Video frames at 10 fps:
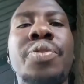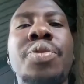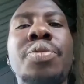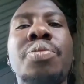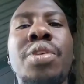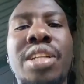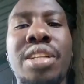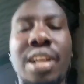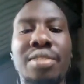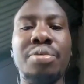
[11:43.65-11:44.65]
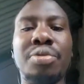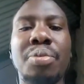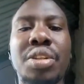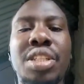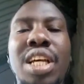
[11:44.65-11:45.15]
football in a
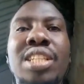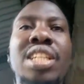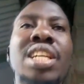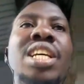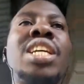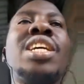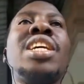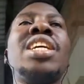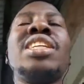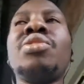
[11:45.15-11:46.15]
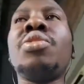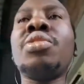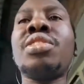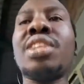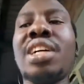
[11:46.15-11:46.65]
football sense is
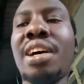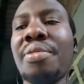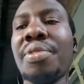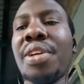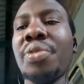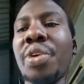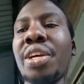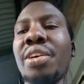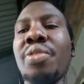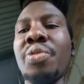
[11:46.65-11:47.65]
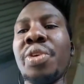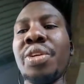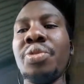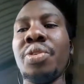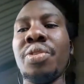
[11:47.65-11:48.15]
not a very good way
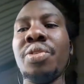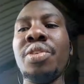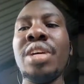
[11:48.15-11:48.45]
to go.